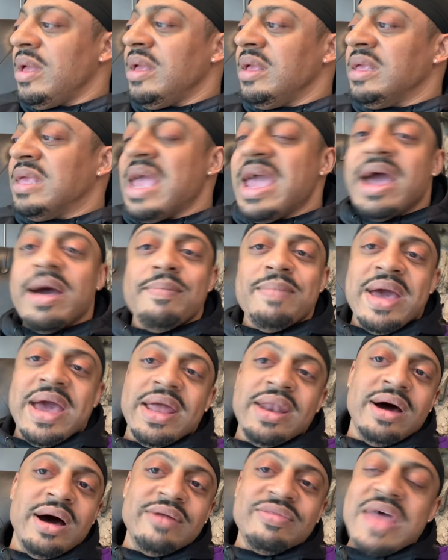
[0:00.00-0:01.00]
yeah,
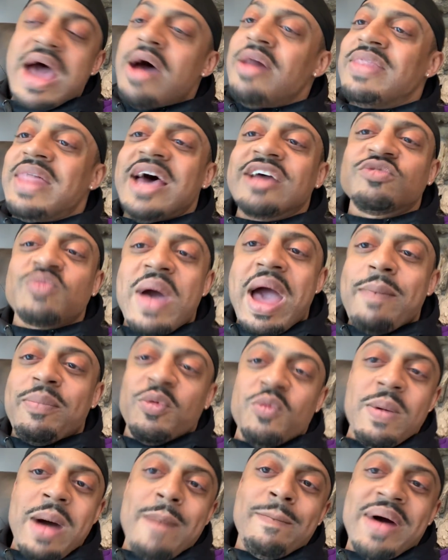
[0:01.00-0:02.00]
man, that's what
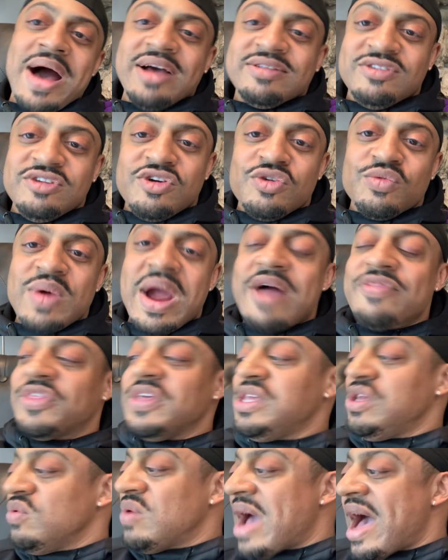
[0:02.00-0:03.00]
happened with my boxing career. I
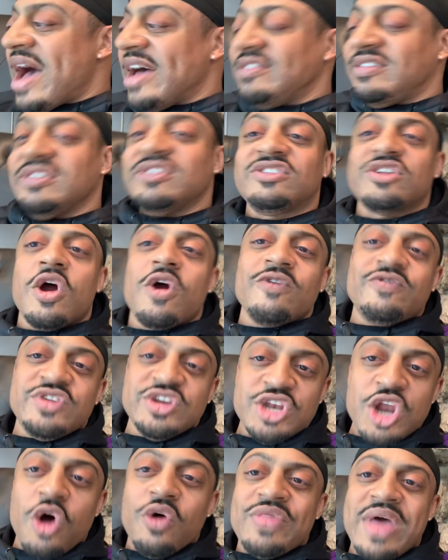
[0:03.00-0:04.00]
think you guys deserve to
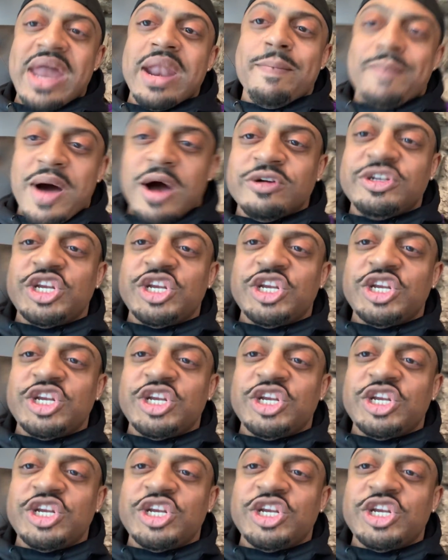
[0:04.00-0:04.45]
know that about